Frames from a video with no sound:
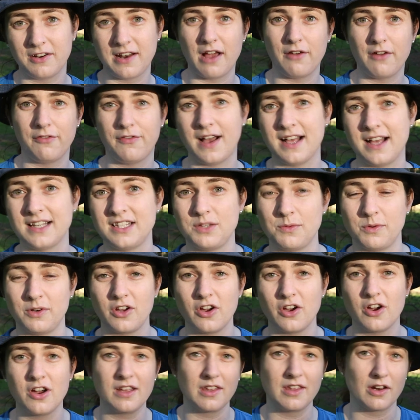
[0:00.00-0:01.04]
how fast you want to
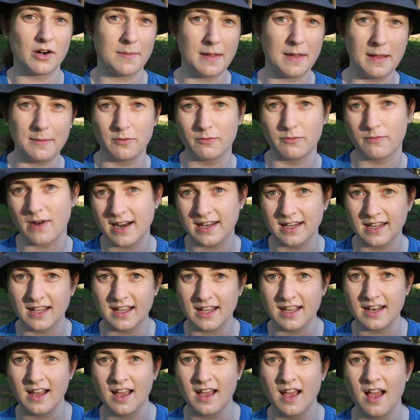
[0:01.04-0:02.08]
go. There are people running
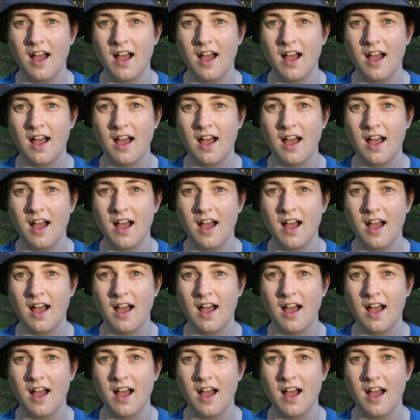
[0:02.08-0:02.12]
it.